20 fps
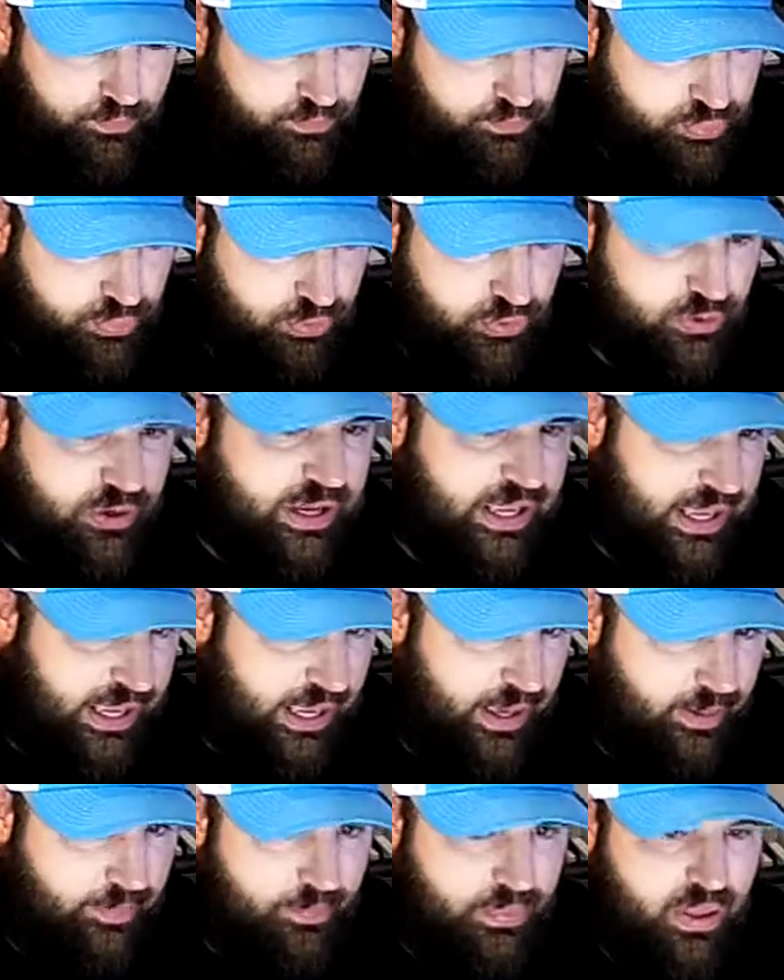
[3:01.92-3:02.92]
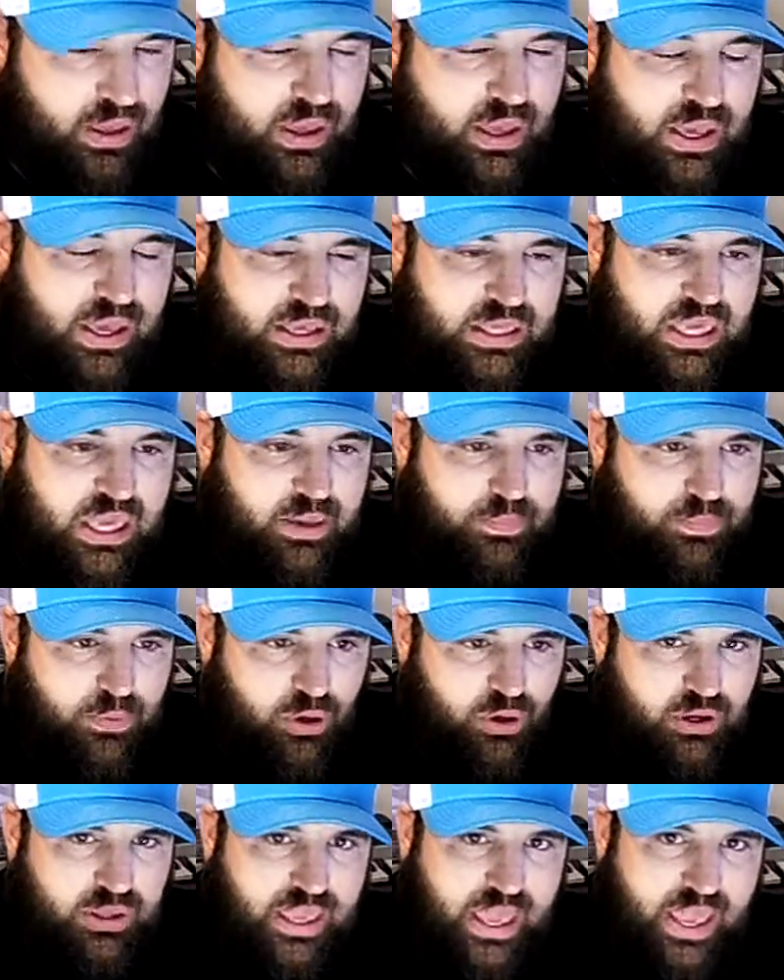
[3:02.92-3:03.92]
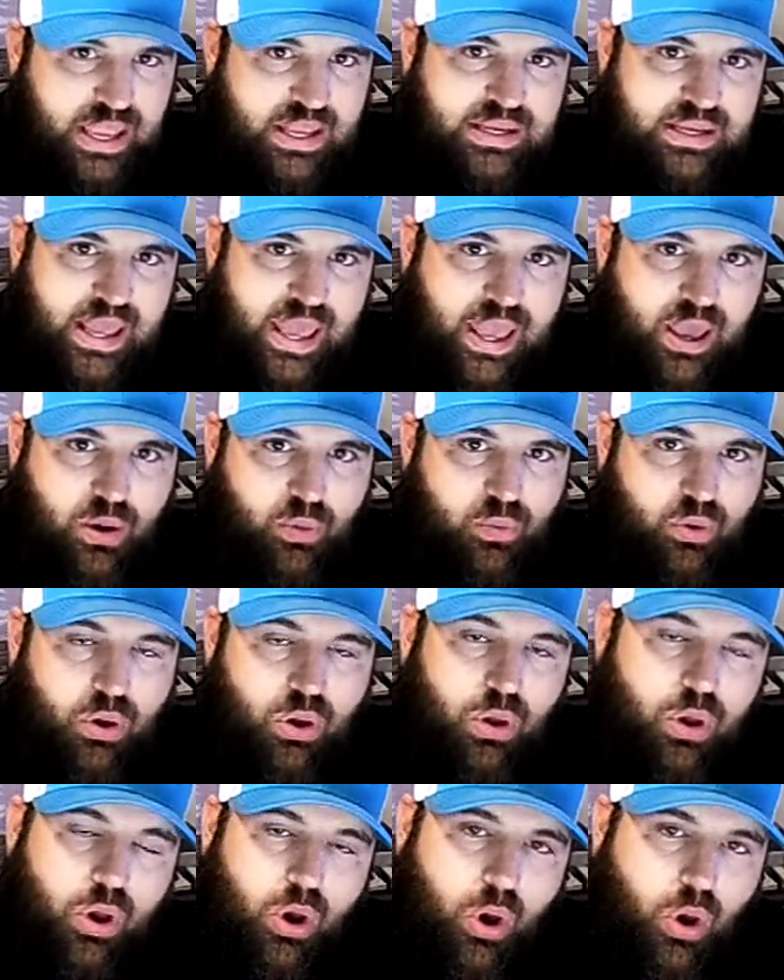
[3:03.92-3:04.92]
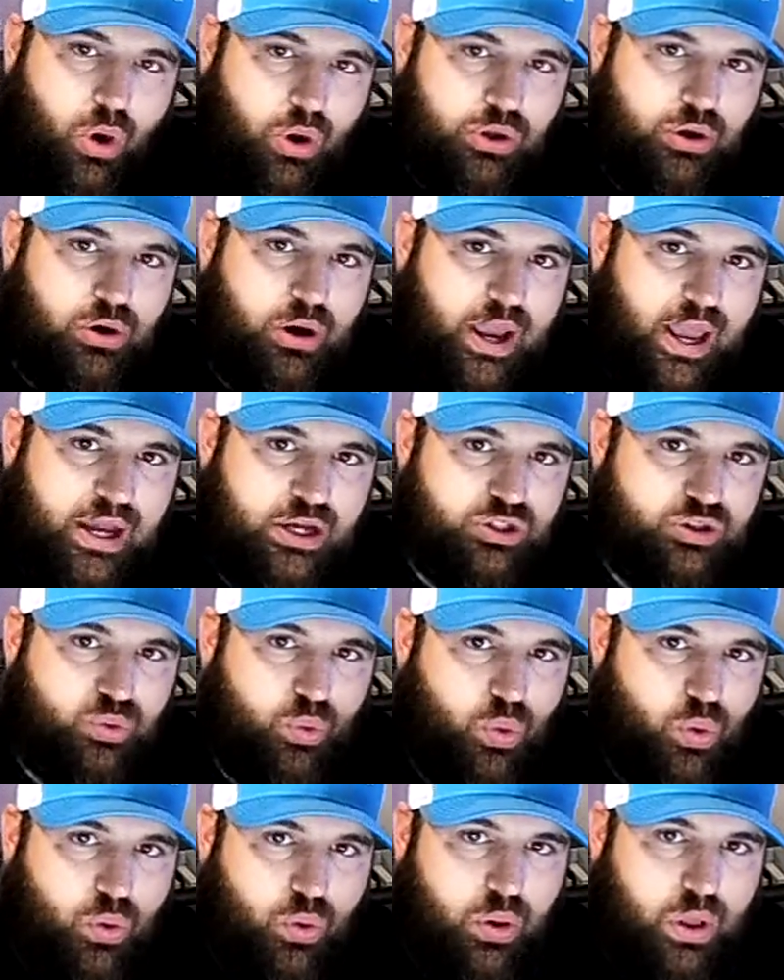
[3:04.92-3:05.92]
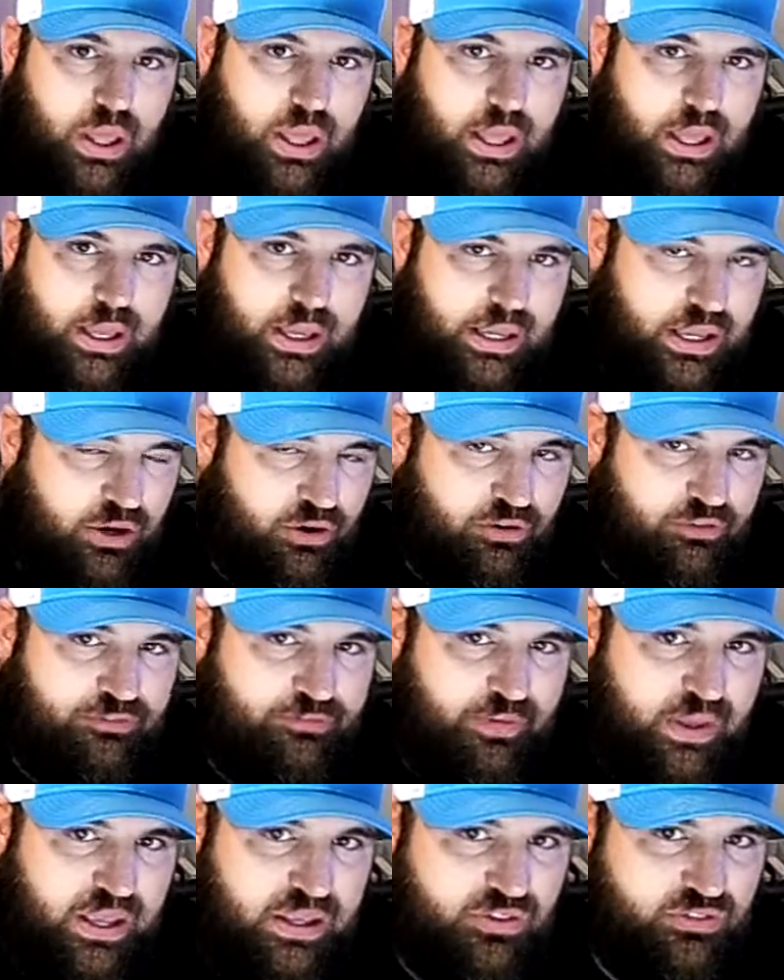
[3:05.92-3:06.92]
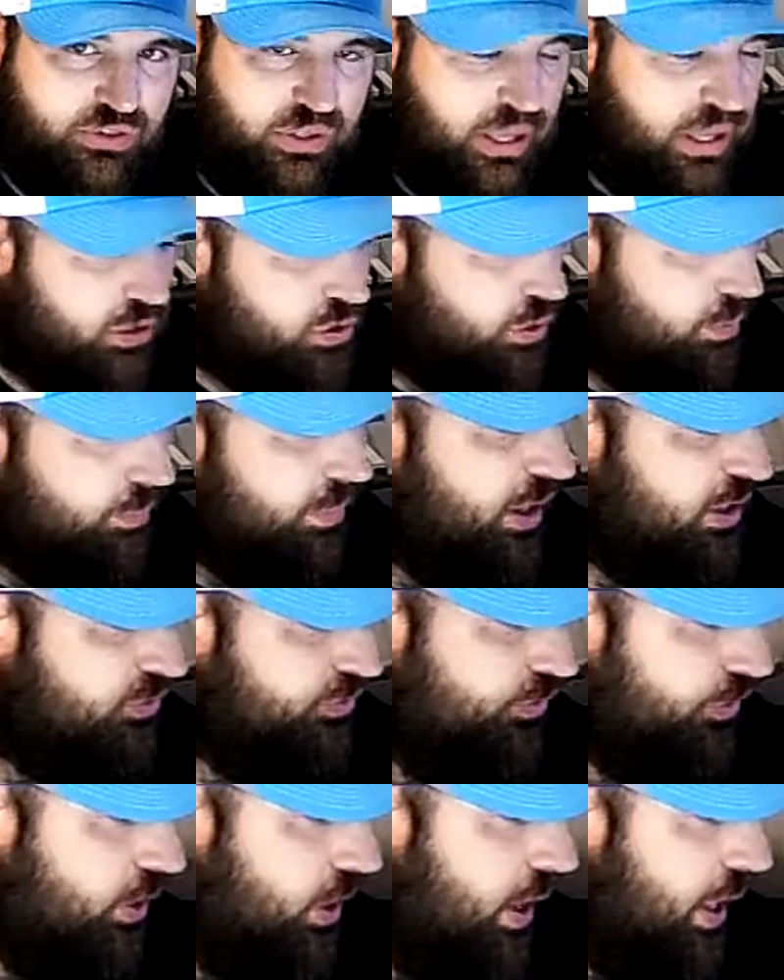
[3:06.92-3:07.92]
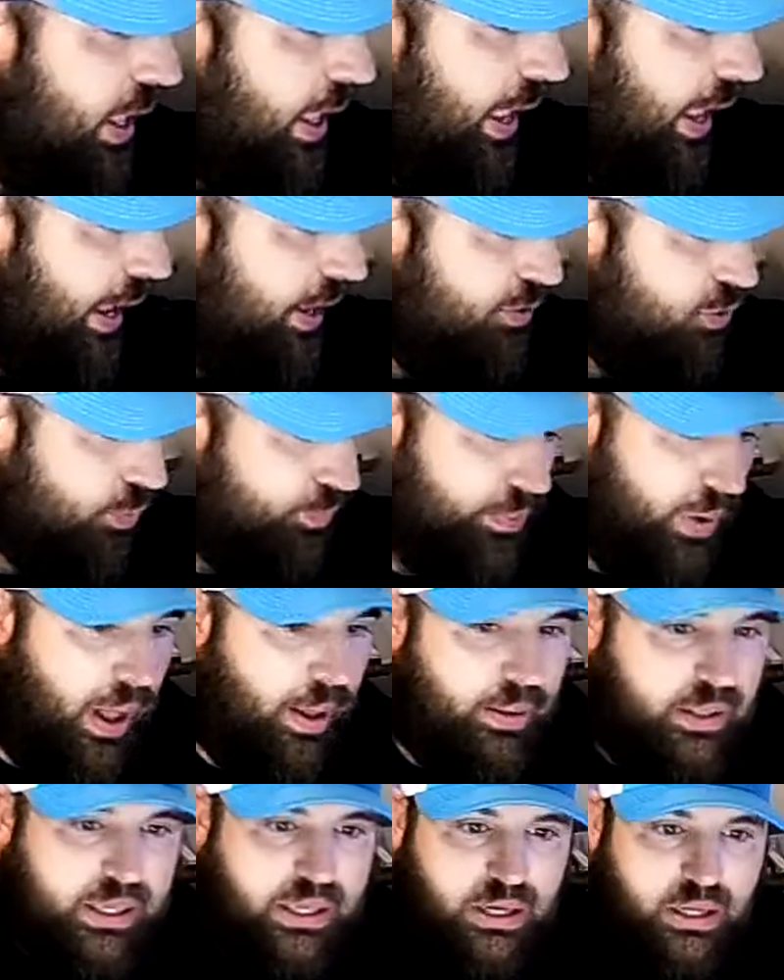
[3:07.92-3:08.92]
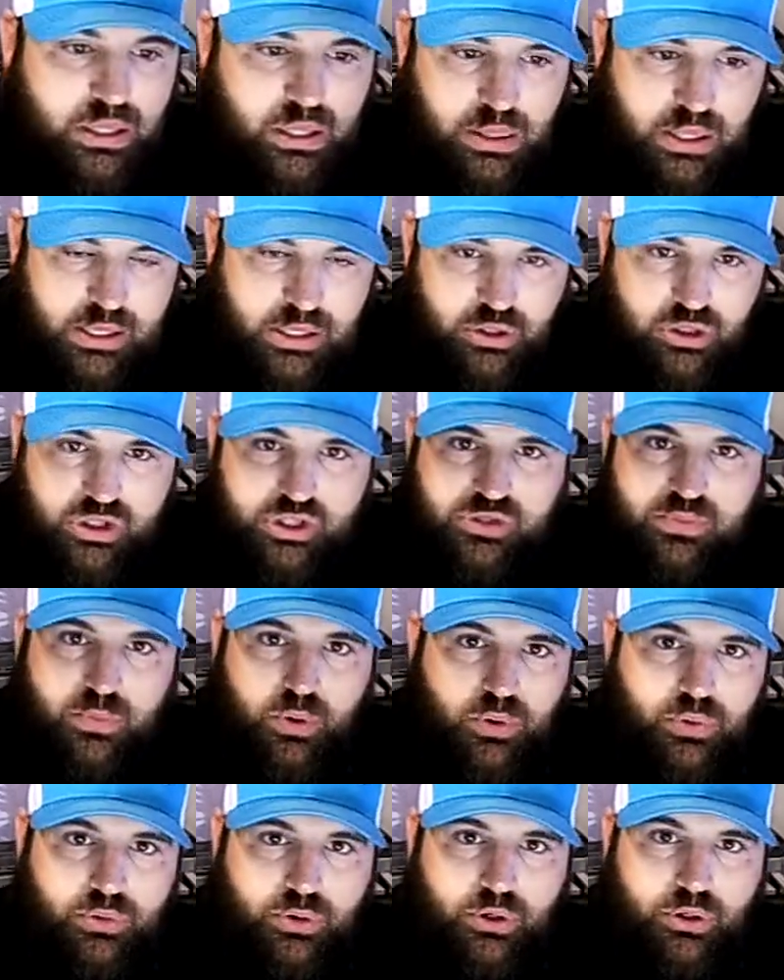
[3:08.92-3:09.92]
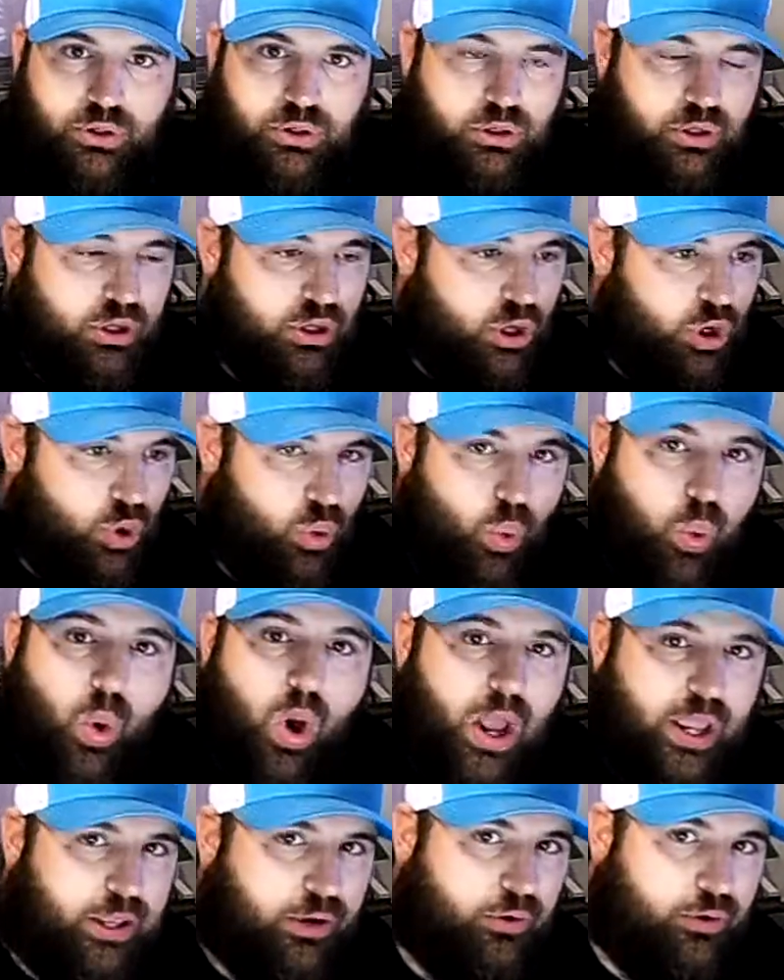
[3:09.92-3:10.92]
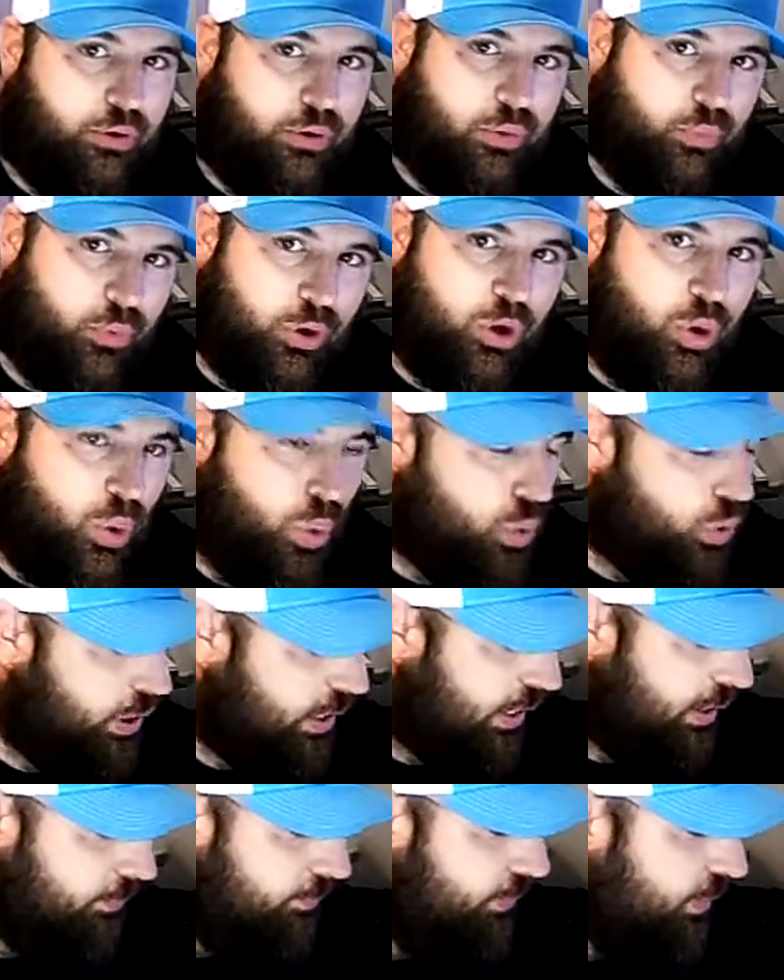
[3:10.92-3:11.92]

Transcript: preamp, keep your gain down on your actual interface and your mixer, and you'll probably get a cleaner, smoother, quieter recording.